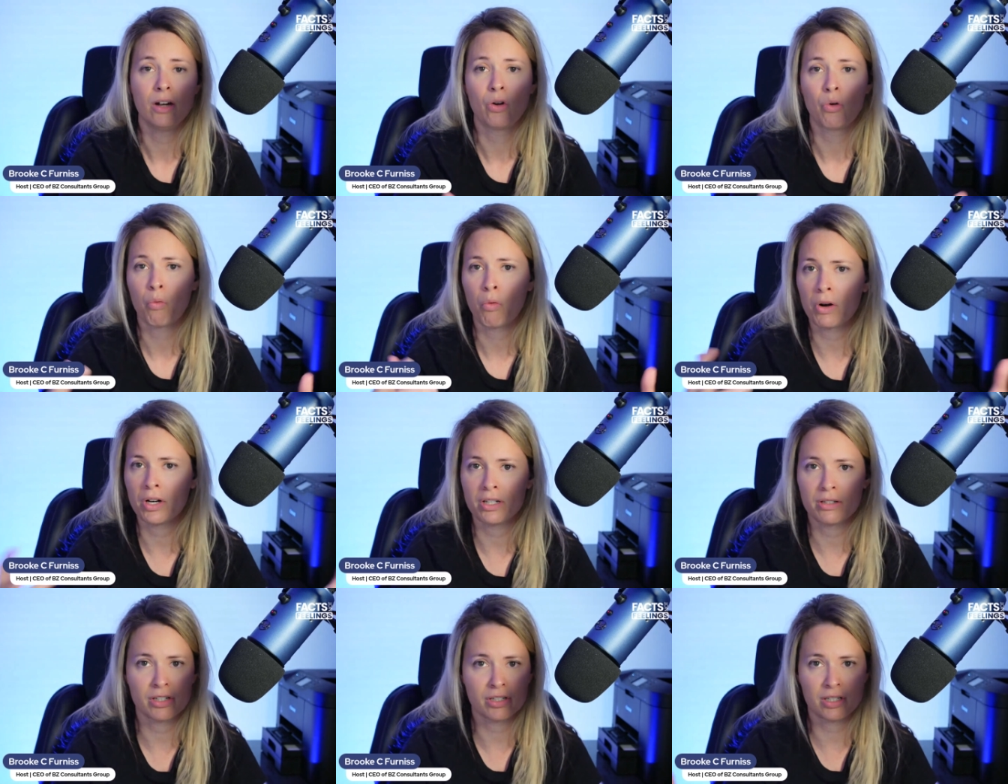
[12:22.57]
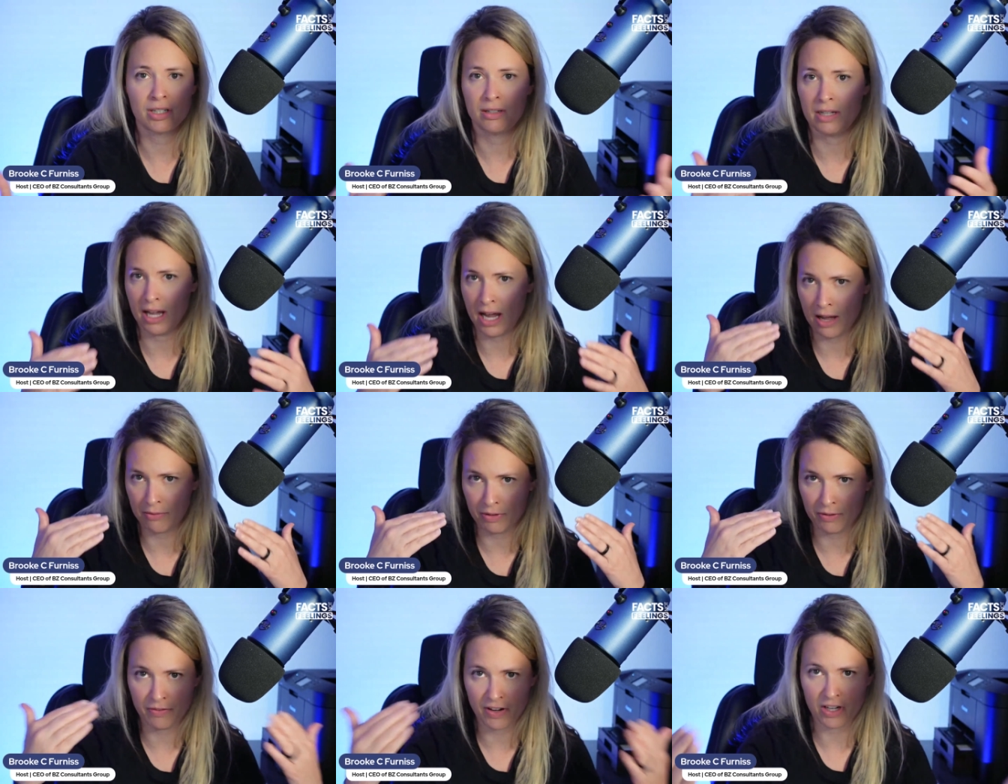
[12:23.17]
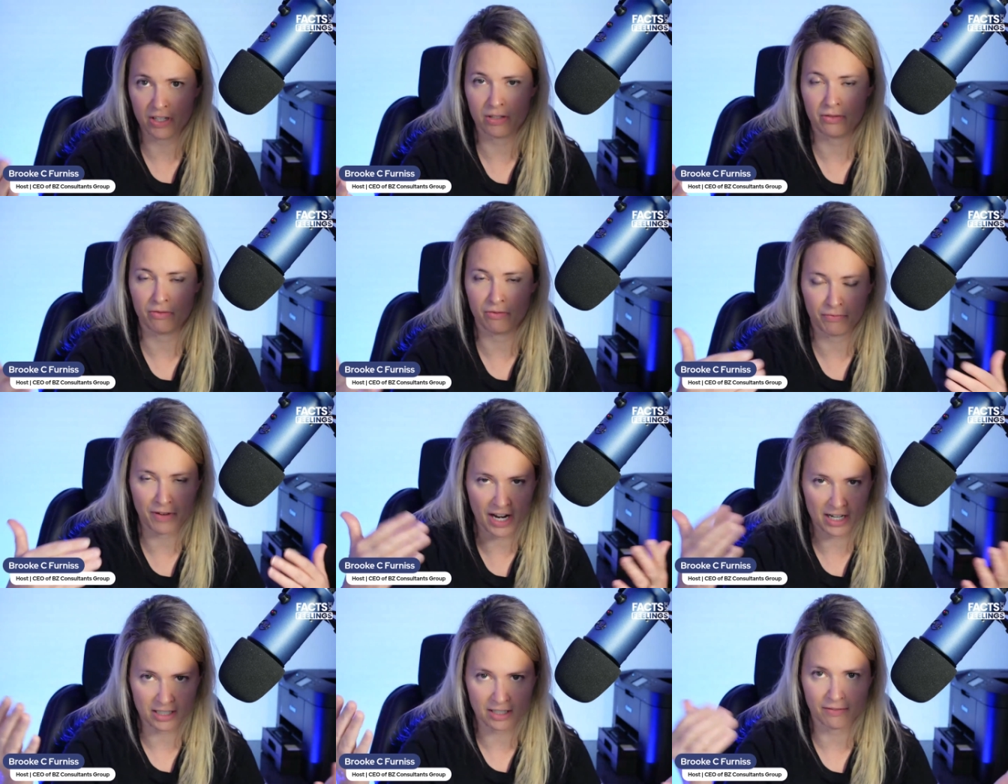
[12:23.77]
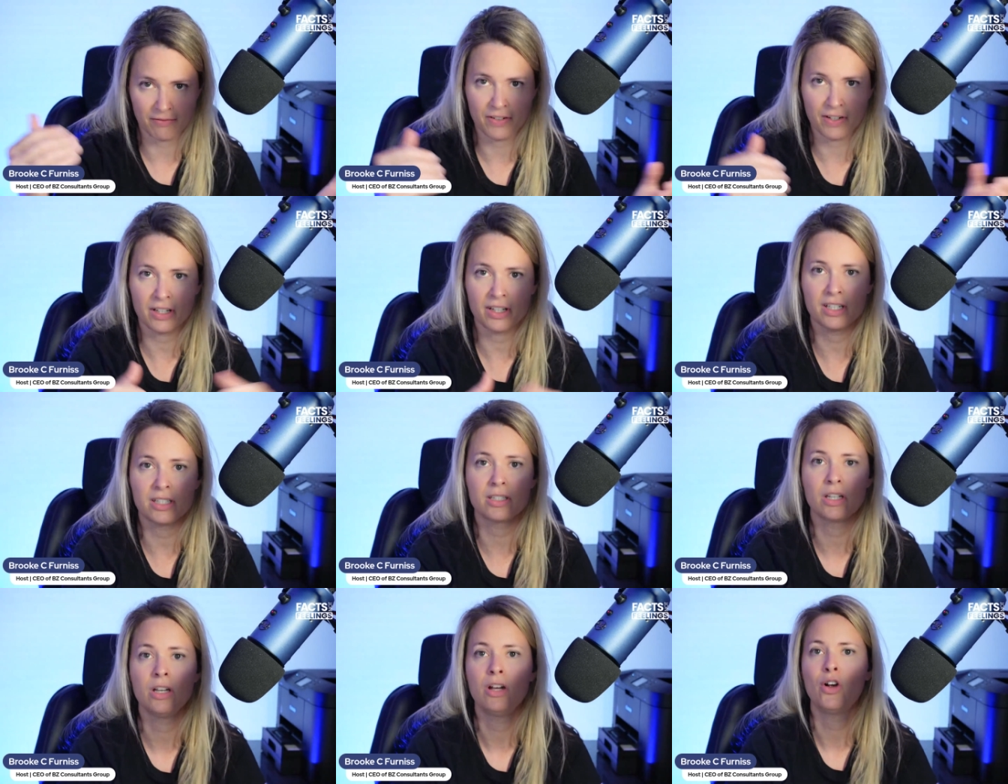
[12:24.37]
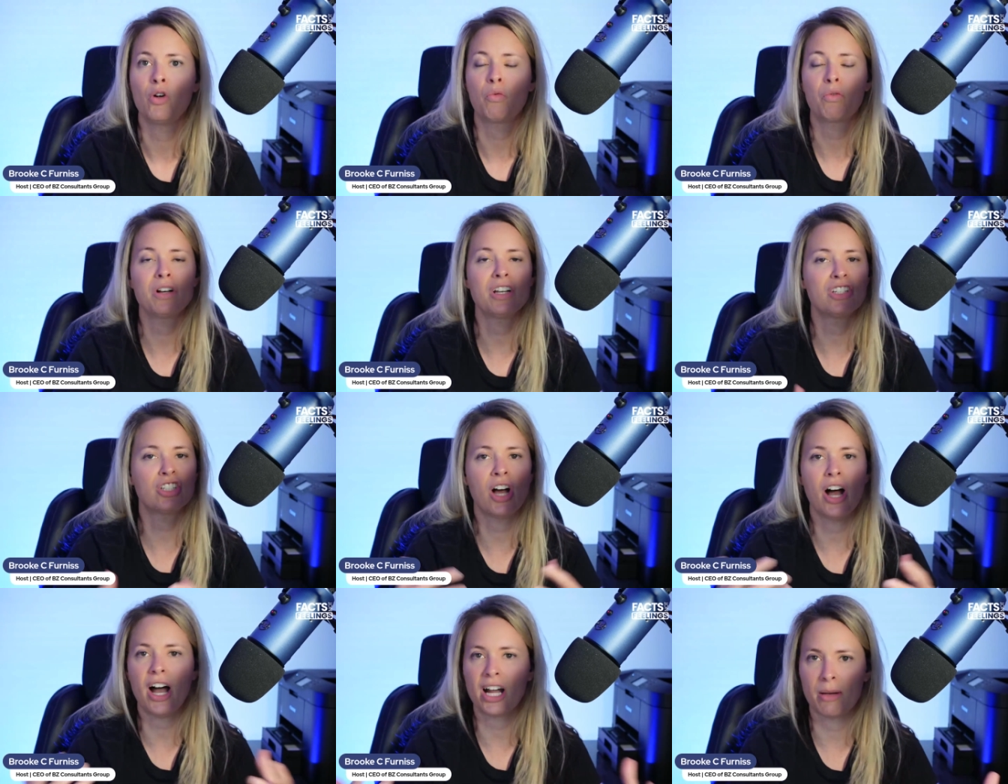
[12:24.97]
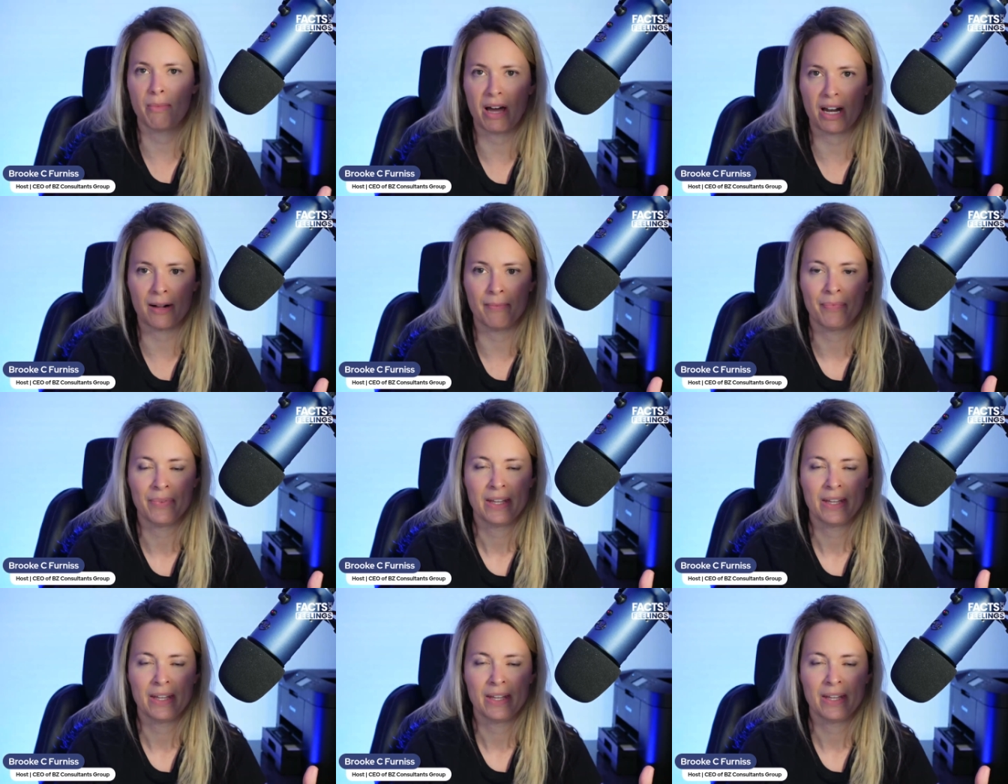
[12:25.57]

we're going to just have the facts, not feelings. We're going to talk about it.